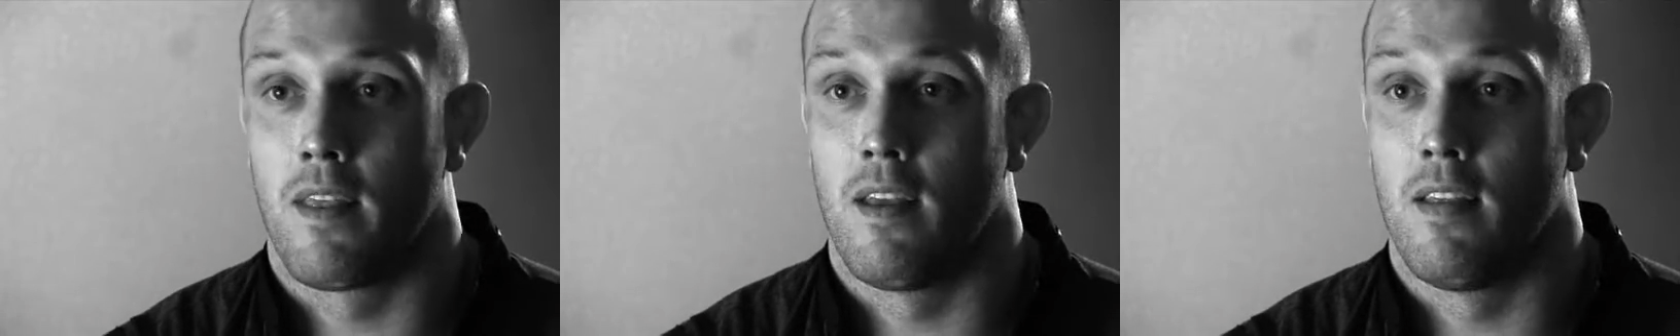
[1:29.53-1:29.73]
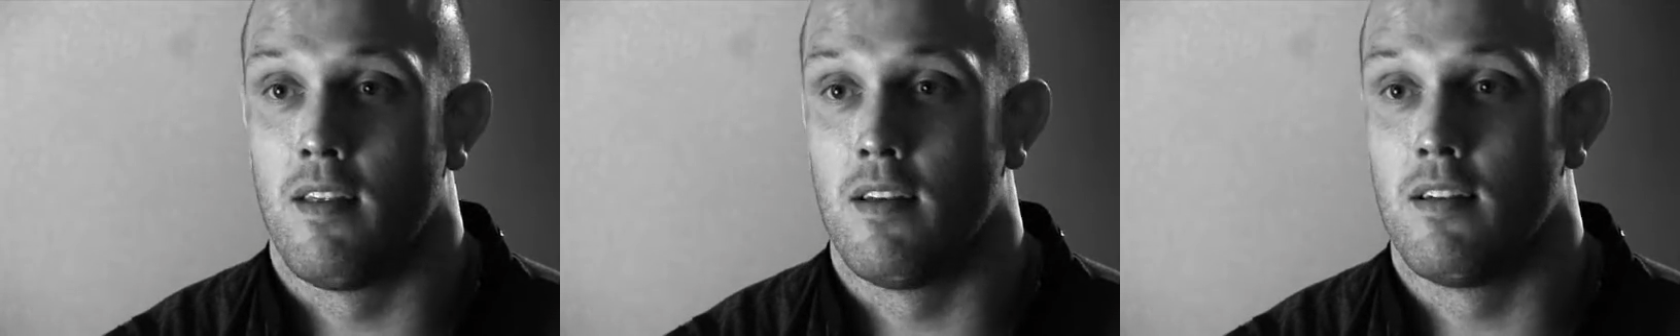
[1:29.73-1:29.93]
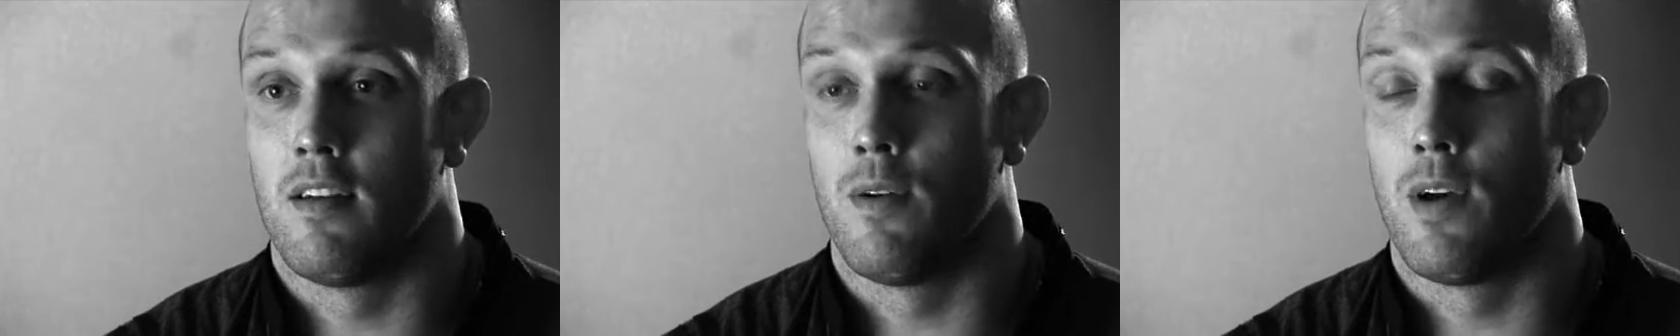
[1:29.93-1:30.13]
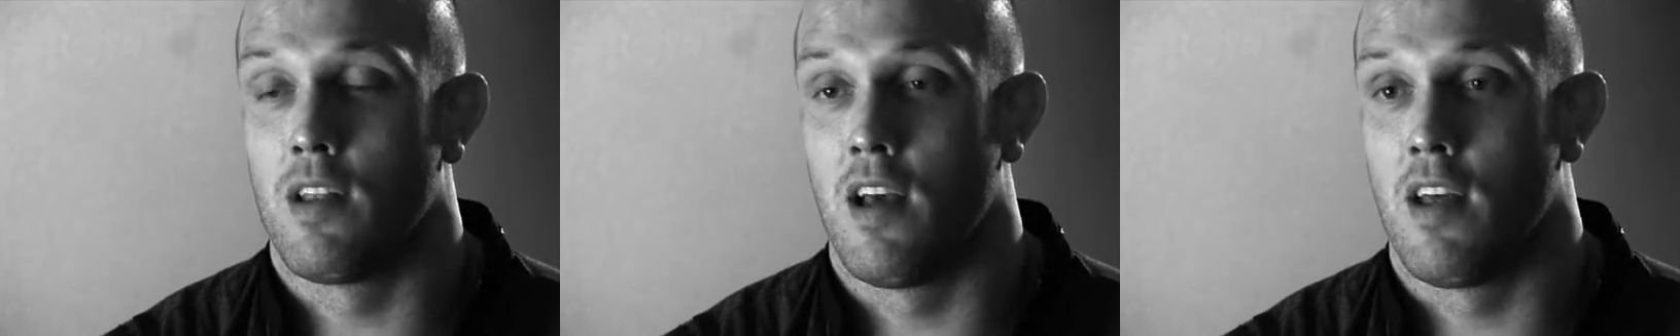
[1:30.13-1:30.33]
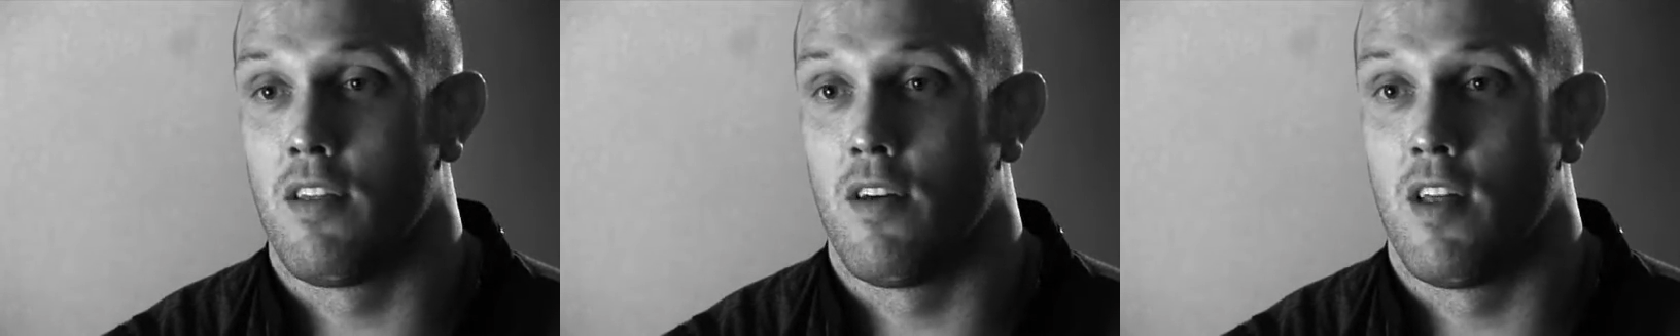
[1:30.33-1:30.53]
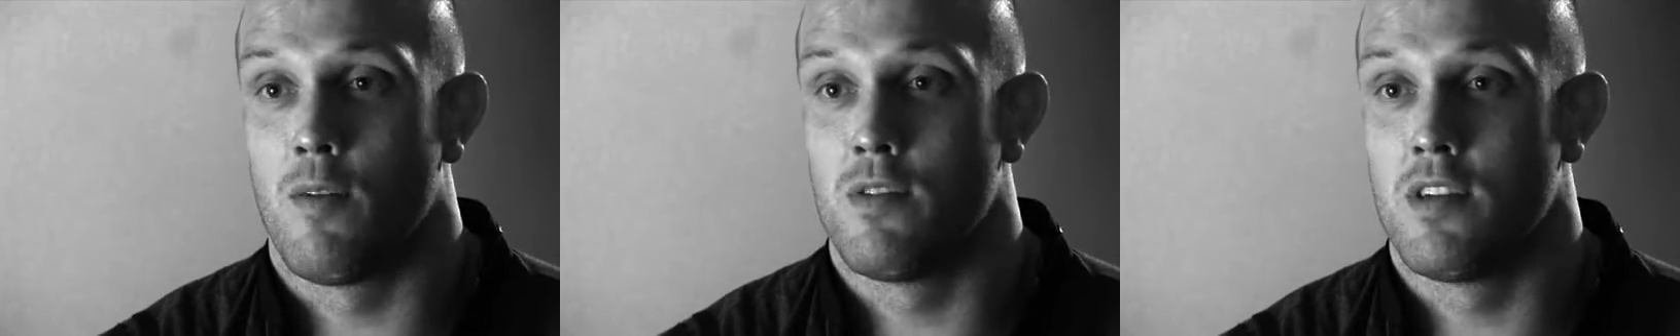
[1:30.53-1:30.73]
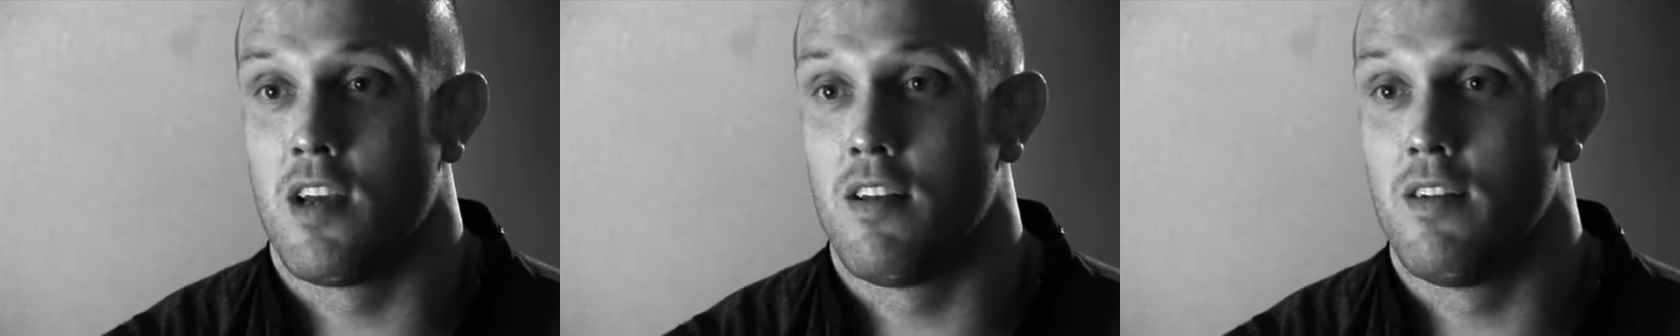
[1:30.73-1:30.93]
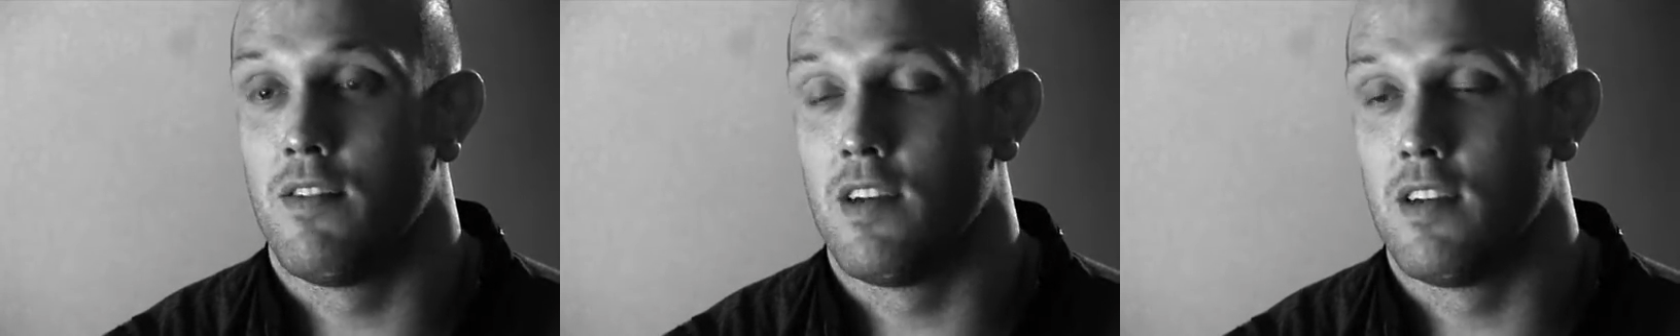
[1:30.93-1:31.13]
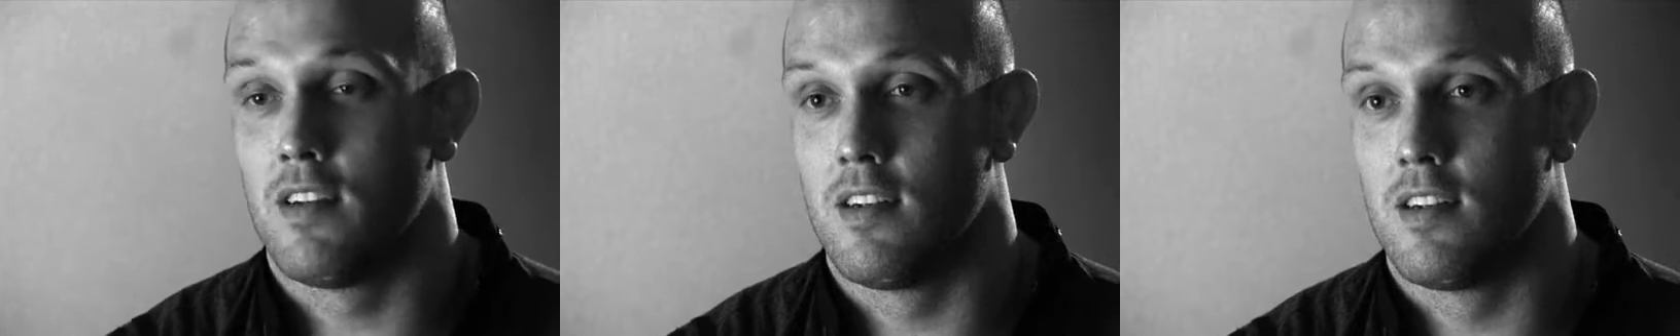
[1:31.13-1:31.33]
And you know, I thought that was the end of it.